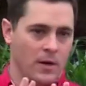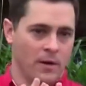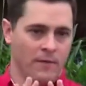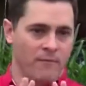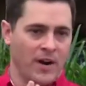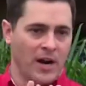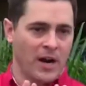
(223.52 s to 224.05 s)

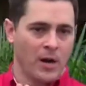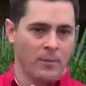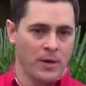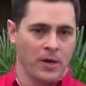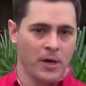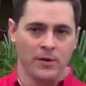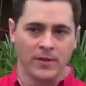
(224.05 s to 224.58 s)

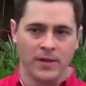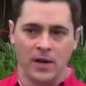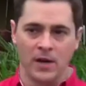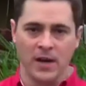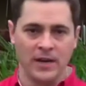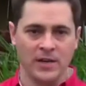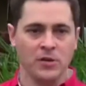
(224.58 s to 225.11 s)
environment under there,
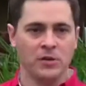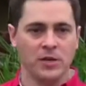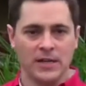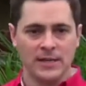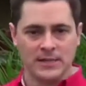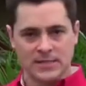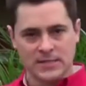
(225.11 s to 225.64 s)
and you can
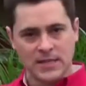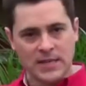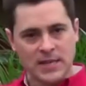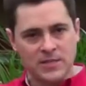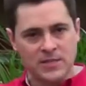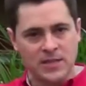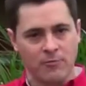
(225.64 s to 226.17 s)
get
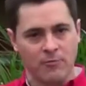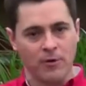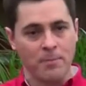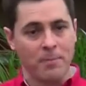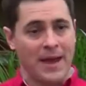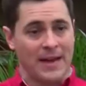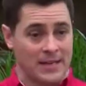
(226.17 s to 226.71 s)
disease then run
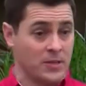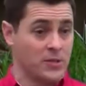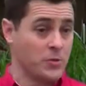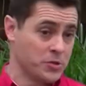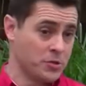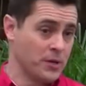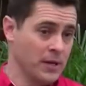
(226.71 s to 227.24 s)
back into a
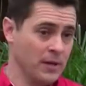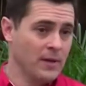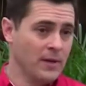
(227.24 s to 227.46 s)
tree.